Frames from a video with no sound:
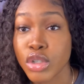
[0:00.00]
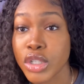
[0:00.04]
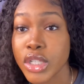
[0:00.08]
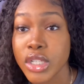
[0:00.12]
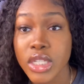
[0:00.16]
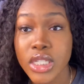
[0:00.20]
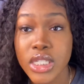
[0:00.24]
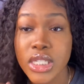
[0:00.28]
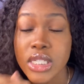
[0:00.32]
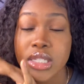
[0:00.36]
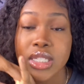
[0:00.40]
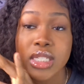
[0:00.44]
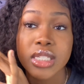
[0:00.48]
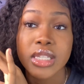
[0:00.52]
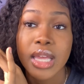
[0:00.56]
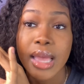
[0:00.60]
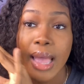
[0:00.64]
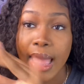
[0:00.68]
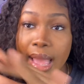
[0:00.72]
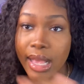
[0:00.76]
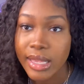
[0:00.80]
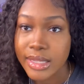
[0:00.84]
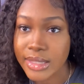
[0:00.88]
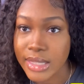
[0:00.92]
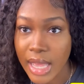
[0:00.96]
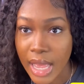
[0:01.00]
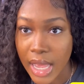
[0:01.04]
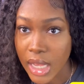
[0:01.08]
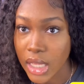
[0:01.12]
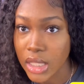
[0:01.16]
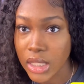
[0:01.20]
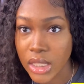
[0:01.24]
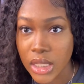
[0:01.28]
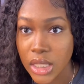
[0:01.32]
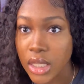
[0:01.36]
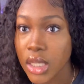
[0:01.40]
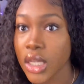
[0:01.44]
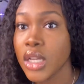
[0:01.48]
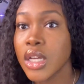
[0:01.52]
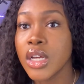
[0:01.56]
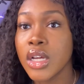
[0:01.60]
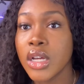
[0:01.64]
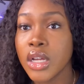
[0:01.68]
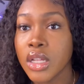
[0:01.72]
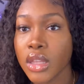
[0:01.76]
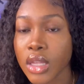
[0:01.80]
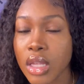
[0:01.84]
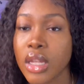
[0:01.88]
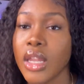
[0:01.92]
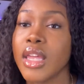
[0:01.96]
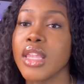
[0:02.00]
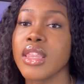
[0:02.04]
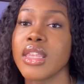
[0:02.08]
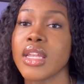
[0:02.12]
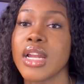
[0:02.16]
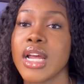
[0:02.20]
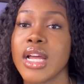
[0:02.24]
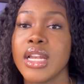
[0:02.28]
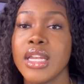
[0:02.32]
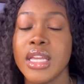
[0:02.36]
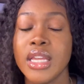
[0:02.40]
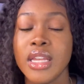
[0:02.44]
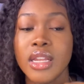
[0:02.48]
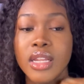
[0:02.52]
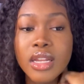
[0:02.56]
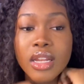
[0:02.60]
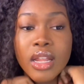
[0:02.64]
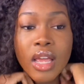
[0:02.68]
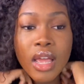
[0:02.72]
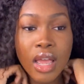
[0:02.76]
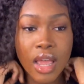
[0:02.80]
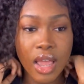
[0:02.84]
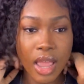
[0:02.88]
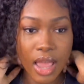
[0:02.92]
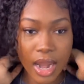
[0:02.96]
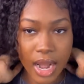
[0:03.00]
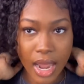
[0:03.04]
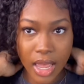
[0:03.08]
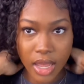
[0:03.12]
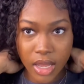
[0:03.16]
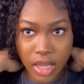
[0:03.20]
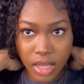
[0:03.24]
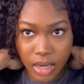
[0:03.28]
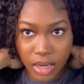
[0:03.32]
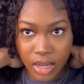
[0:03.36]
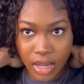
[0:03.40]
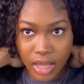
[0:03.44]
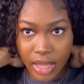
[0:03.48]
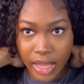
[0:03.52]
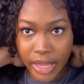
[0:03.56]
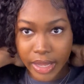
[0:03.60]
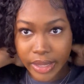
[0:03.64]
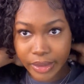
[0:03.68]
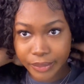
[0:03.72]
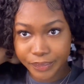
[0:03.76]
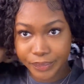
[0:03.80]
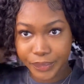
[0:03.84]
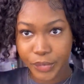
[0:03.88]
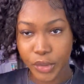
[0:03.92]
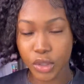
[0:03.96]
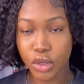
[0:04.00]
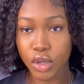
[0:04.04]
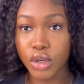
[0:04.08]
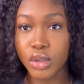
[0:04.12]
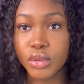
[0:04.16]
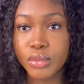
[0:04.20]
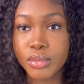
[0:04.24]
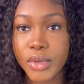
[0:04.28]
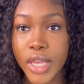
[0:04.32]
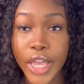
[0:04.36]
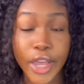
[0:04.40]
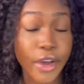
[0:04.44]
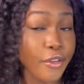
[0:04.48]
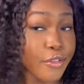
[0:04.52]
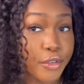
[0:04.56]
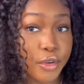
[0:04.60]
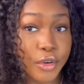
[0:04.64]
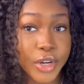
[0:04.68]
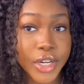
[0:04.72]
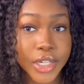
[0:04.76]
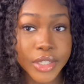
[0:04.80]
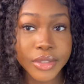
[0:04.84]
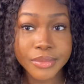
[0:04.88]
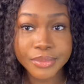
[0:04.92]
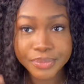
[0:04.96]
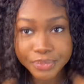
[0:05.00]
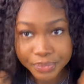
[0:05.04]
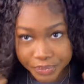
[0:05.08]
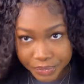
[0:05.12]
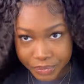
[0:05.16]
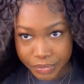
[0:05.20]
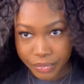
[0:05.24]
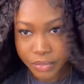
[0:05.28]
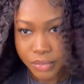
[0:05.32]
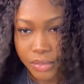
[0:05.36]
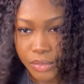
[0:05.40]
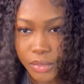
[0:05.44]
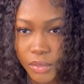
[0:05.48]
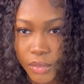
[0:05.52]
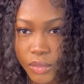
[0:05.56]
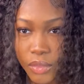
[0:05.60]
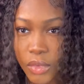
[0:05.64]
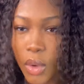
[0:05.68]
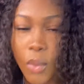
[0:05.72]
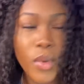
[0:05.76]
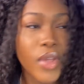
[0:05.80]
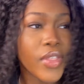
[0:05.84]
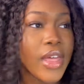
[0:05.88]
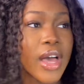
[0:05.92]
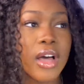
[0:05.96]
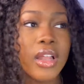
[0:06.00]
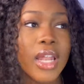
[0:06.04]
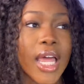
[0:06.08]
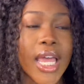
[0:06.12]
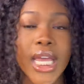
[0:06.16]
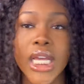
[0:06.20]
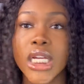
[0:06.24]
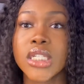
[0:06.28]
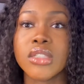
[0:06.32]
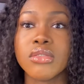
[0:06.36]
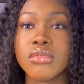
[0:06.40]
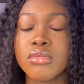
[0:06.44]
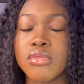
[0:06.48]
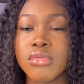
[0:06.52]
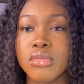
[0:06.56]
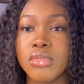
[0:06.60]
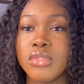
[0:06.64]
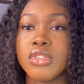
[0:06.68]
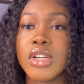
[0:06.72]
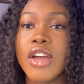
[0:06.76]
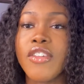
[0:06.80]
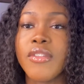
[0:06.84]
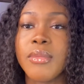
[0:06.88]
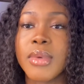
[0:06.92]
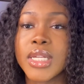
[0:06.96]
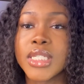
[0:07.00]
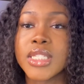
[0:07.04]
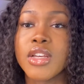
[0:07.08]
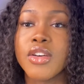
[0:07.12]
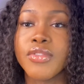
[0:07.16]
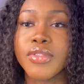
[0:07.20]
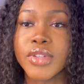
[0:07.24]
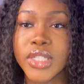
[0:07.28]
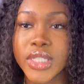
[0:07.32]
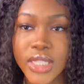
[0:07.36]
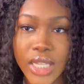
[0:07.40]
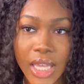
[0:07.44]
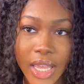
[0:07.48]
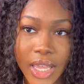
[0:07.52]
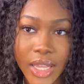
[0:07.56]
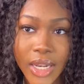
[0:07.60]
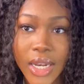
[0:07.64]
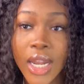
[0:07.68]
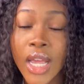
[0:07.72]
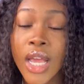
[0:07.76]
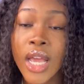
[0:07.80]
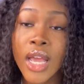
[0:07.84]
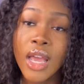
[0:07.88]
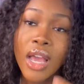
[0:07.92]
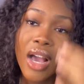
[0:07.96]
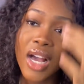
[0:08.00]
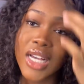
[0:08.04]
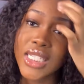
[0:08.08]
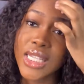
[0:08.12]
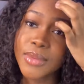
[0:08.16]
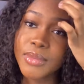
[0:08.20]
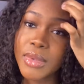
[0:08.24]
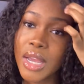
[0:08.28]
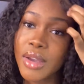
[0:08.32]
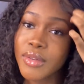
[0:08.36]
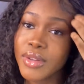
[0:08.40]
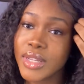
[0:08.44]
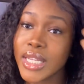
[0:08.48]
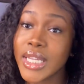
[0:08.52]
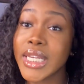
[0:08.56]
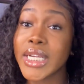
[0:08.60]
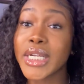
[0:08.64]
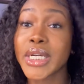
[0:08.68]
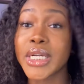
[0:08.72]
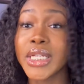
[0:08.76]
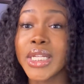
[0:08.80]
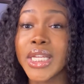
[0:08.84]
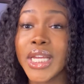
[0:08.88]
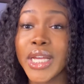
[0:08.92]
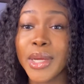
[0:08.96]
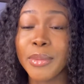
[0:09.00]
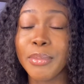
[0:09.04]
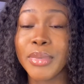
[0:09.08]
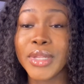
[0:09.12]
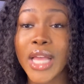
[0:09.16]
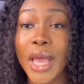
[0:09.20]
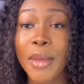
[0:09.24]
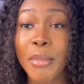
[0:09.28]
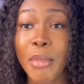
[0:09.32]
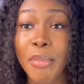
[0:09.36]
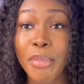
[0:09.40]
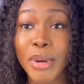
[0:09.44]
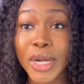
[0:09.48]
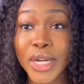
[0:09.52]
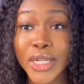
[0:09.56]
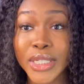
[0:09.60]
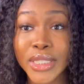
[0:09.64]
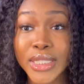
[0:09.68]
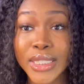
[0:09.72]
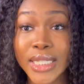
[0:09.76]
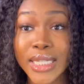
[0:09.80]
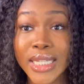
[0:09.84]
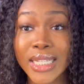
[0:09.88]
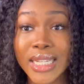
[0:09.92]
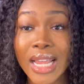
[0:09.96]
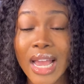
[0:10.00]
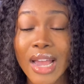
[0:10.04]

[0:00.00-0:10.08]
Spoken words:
This is exactly the length that I needed, and I could, like, you know, care for without like driving myself insane, because I'm not really a curly hair type of person.